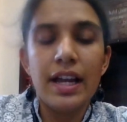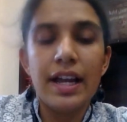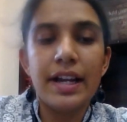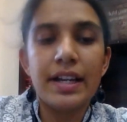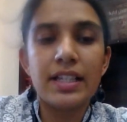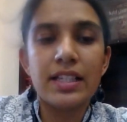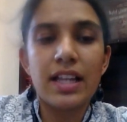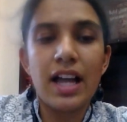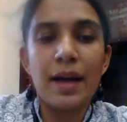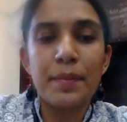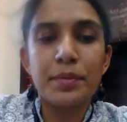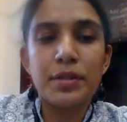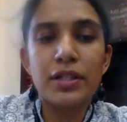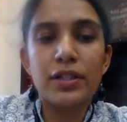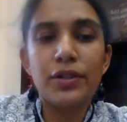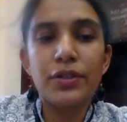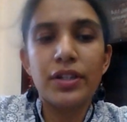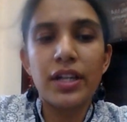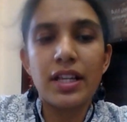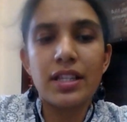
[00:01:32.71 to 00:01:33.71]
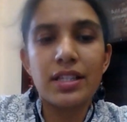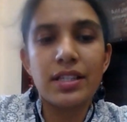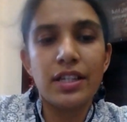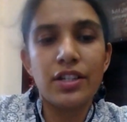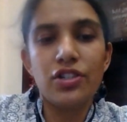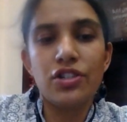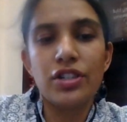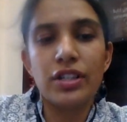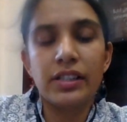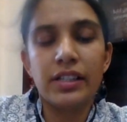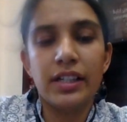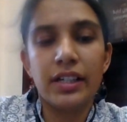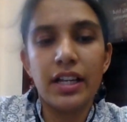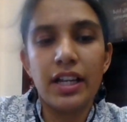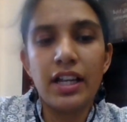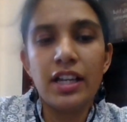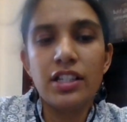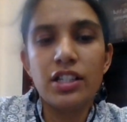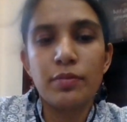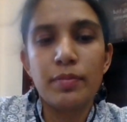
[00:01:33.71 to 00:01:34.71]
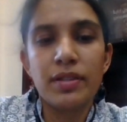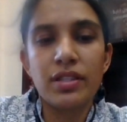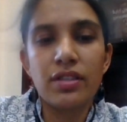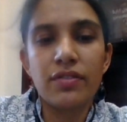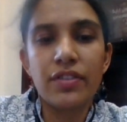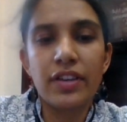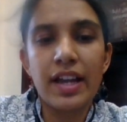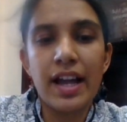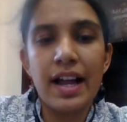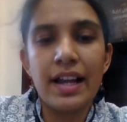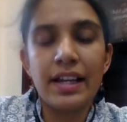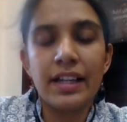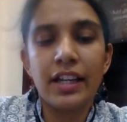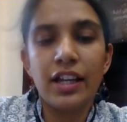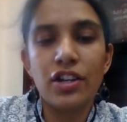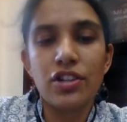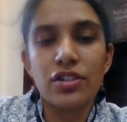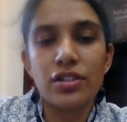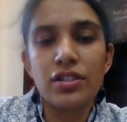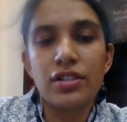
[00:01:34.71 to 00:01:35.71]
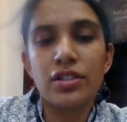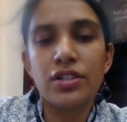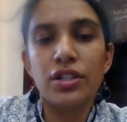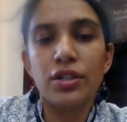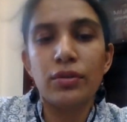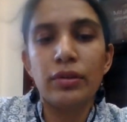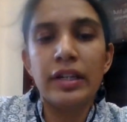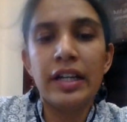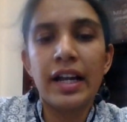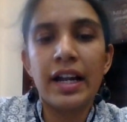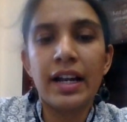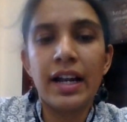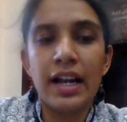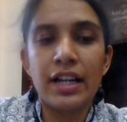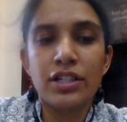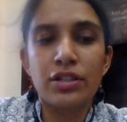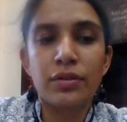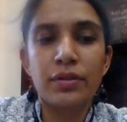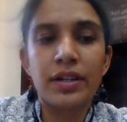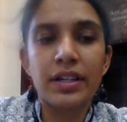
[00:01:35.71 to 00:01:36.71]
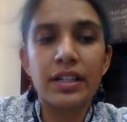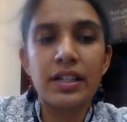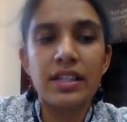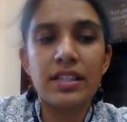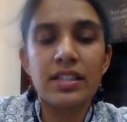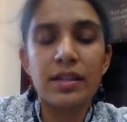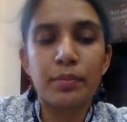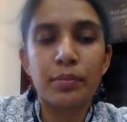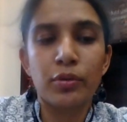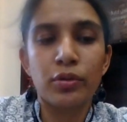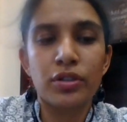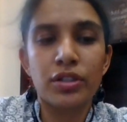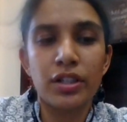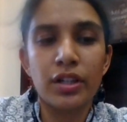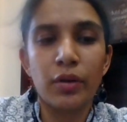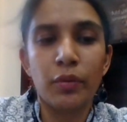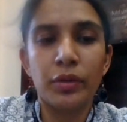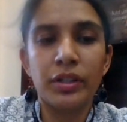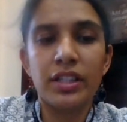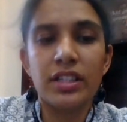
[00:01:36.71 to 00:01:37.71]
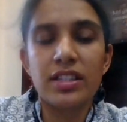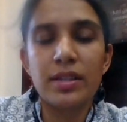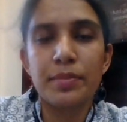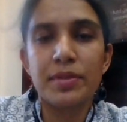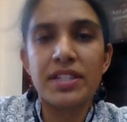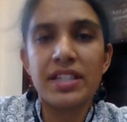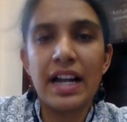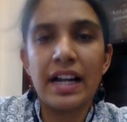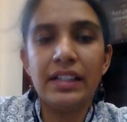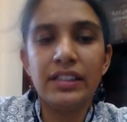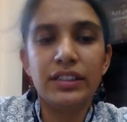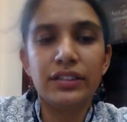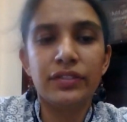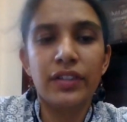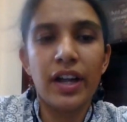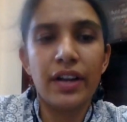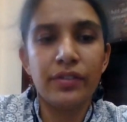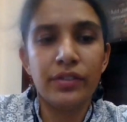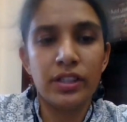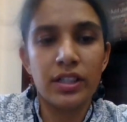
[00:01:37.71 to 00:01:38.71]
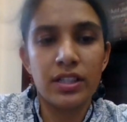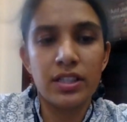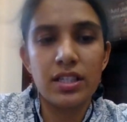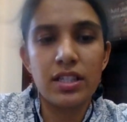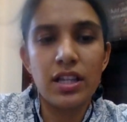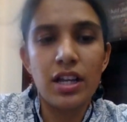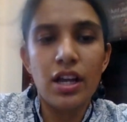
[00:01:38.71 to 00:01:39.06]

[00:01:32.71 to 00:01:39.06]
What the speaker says: It is absolute essential that each specific allegation is duly and adequately supported with substantive evidence